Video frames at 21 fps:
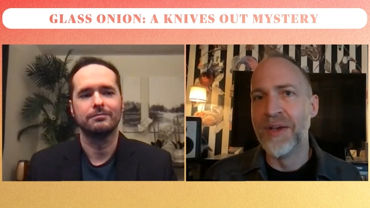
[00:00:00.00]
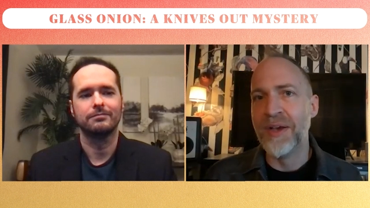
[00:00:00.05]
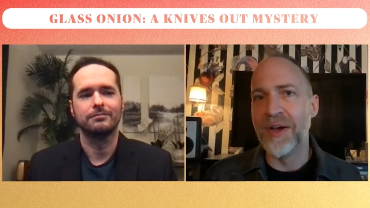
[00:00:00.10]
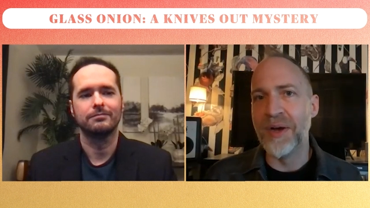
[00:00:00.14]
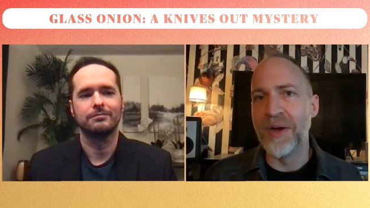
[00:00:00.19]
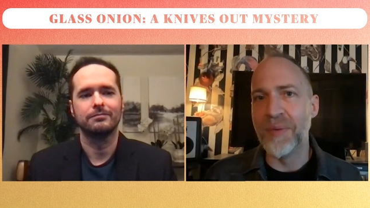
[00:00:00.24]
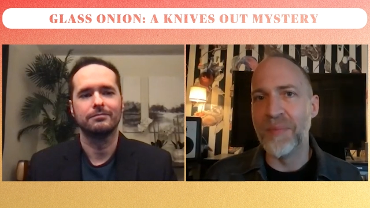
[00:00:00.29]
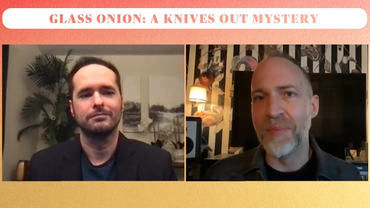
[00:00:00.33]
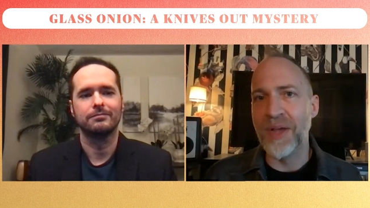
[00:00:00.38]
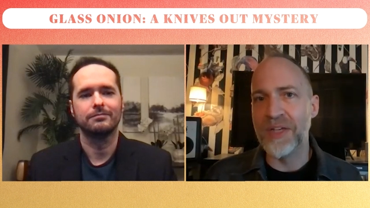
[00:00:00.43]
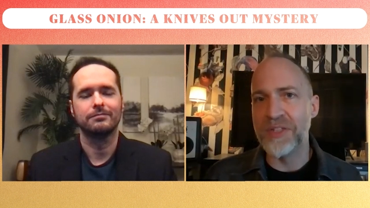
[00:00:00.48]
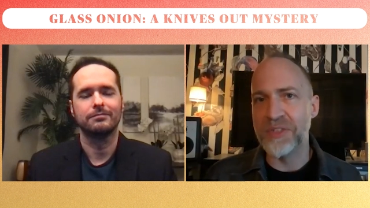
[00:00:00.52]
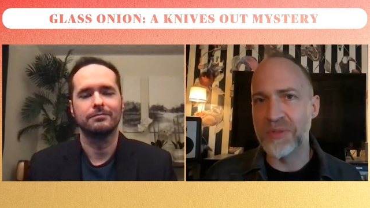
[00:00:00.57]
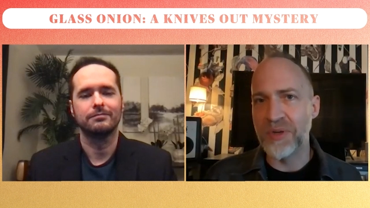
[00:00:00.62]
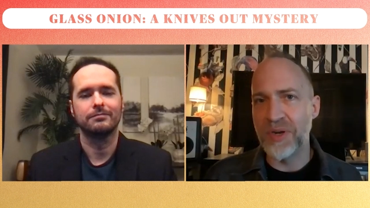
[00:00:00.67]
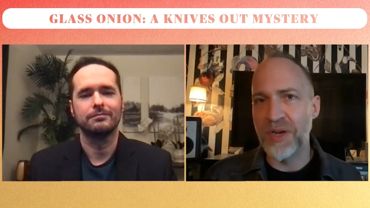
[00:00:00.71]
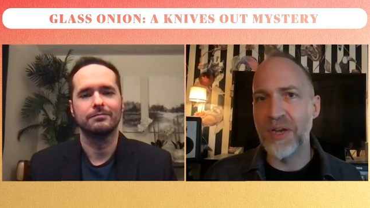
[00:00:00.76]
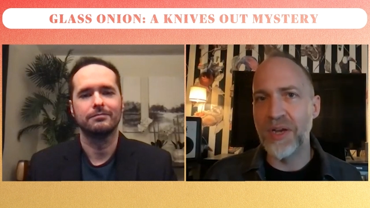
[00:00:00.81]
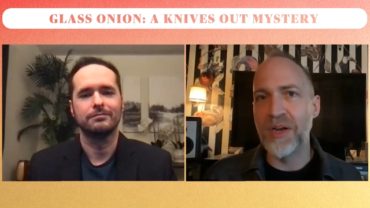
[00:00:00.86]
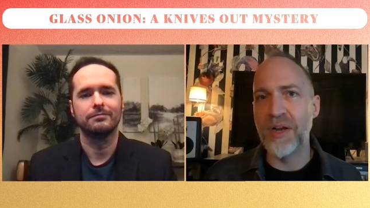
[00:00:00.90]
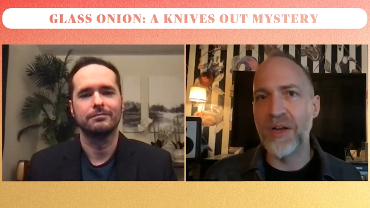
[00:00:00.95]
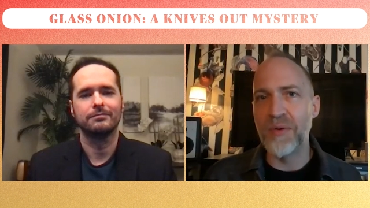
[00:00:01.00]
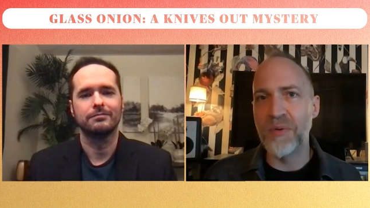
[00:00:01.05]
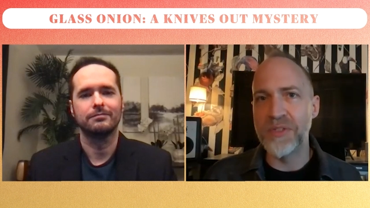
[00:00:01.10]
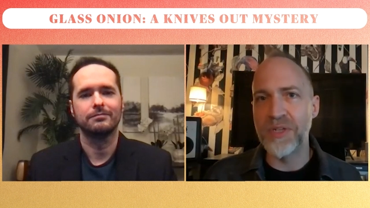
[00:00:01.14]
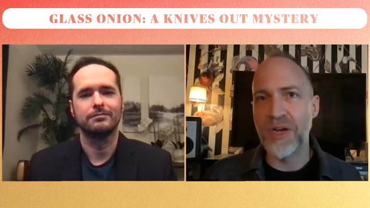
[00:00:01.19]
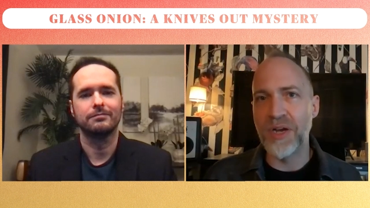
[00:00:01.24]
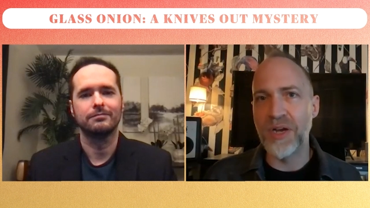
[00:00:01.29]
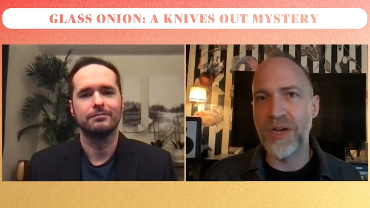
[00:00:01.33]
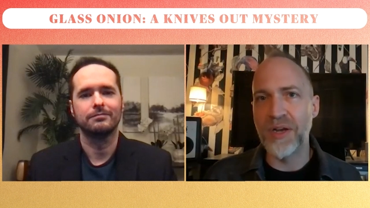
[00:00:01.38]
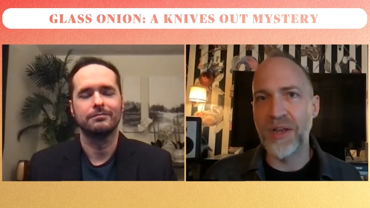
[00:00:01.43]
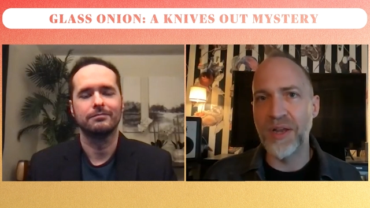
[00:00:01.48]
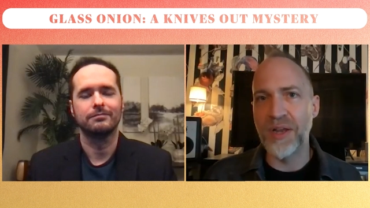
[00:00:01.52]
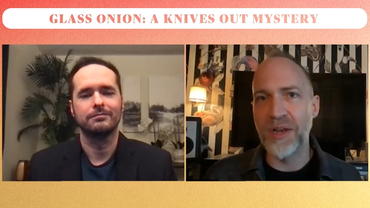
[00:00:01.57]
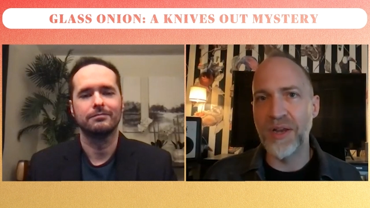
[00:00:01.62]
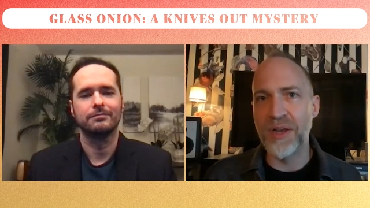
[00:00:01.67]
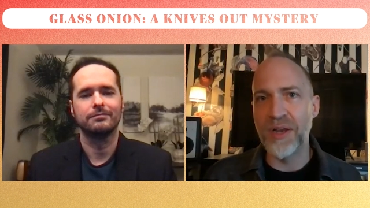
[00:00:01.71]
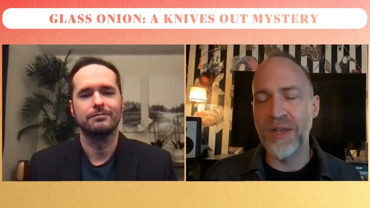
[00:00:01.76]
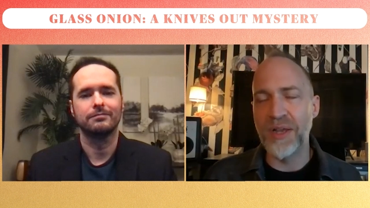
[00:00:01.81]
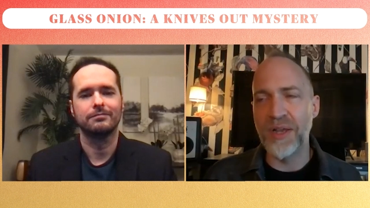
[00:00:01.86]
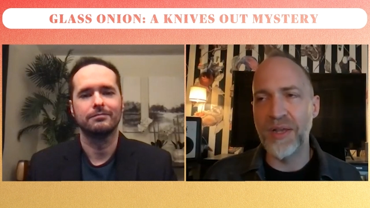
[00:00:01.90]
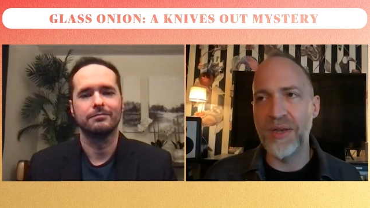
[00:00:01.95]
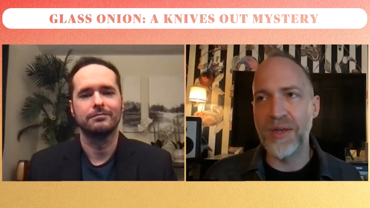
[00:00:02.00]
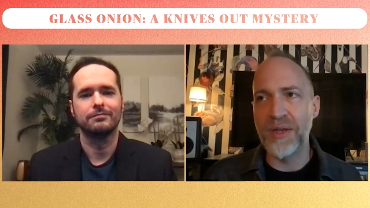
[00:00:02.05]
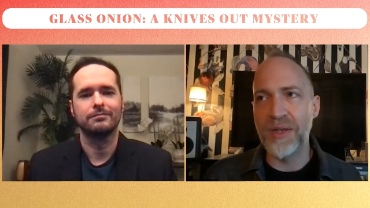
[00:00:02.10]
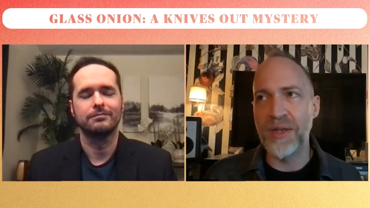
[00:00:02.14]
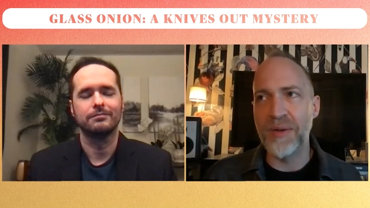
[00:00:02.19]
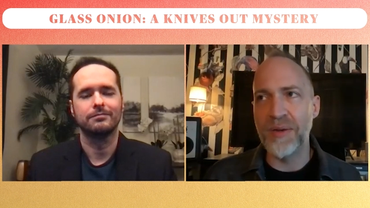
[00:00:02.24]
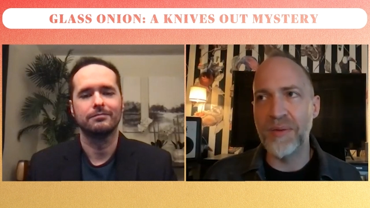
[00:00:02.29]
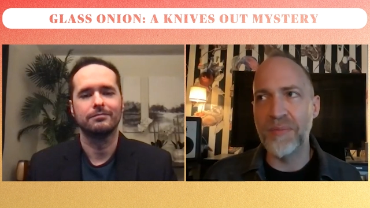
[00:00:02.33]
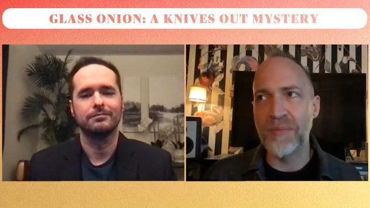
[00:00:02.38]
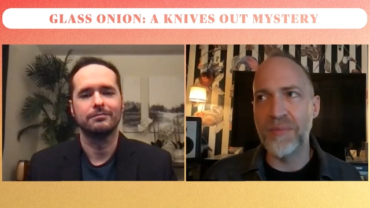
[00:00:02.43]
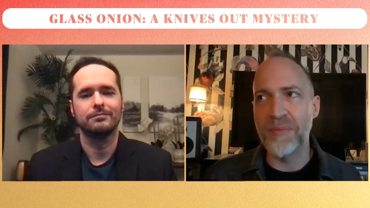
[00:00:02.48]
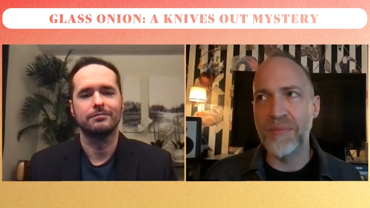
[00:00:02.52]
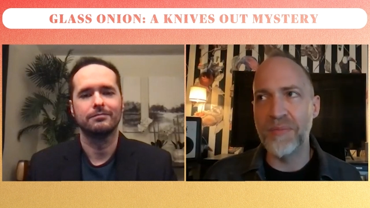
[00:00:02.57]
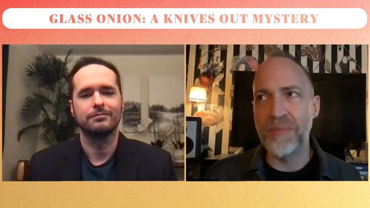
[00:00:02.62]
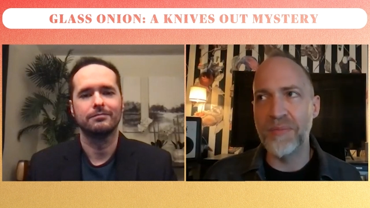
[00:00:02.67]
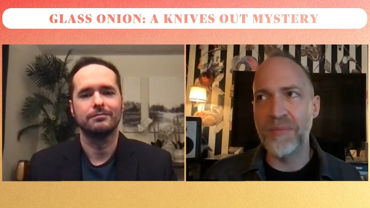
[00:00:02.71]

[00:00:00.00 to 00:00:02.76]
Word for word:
Speaker 1: um, as Ryan and I were talking, it, it